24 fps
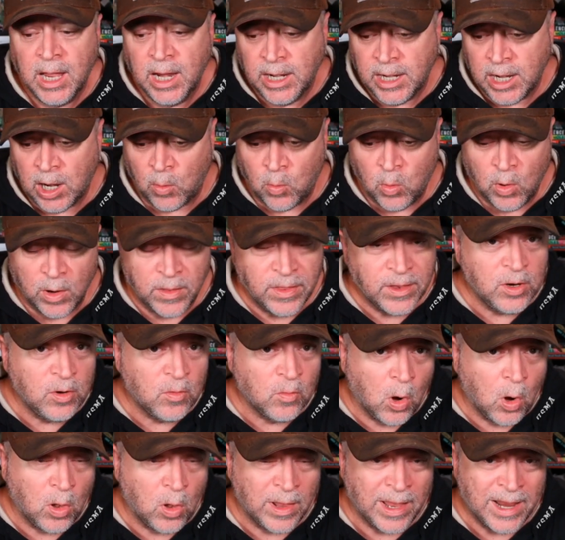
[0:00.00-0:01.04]
Now, whether you
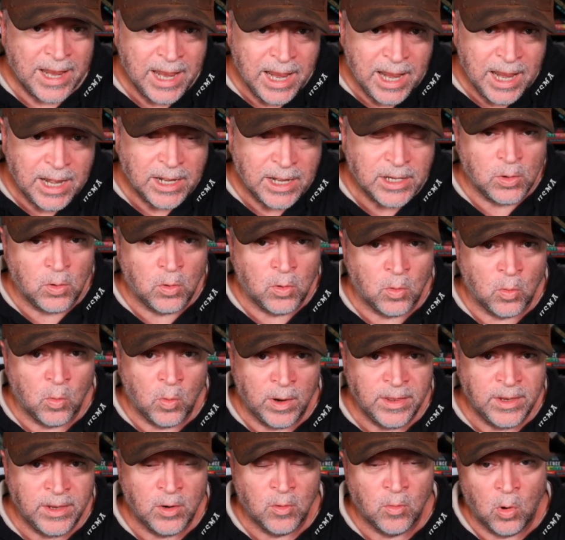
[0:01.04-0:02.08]
roll a hit or
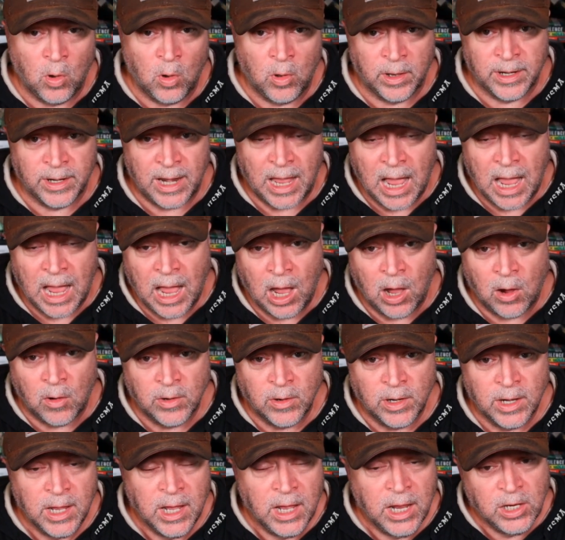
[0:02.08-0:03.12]
whether you roll an
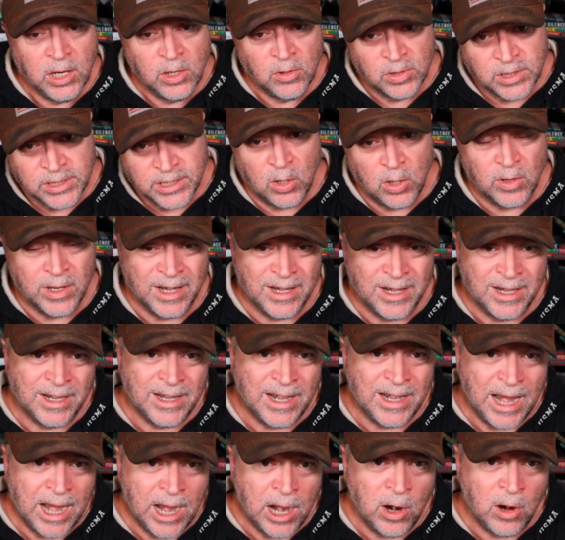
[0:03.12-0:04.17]
out, you still get
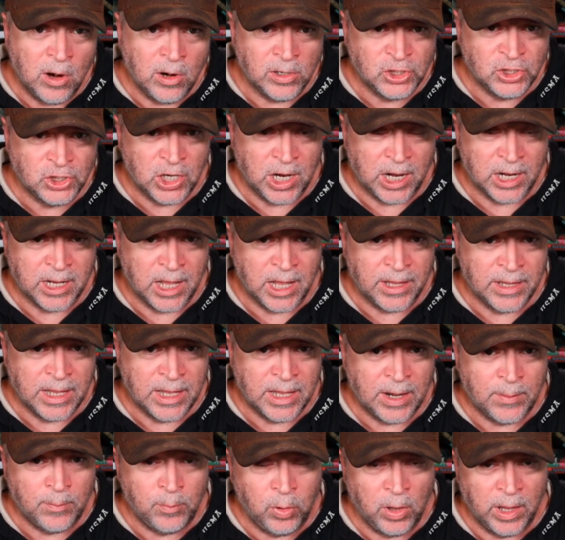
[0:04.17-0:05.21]
an error check on
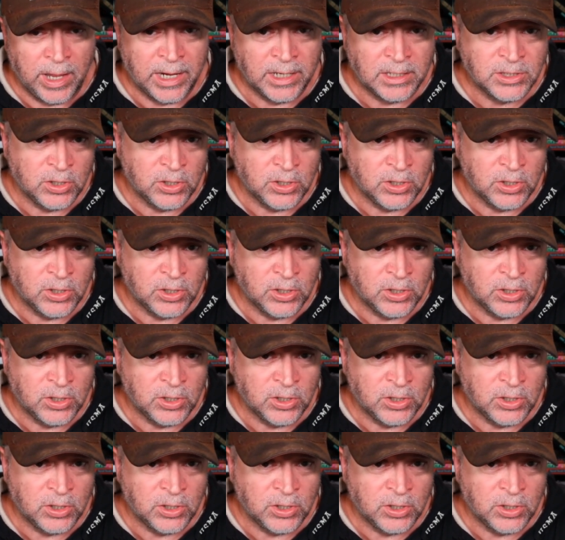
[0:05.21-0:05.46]
that play.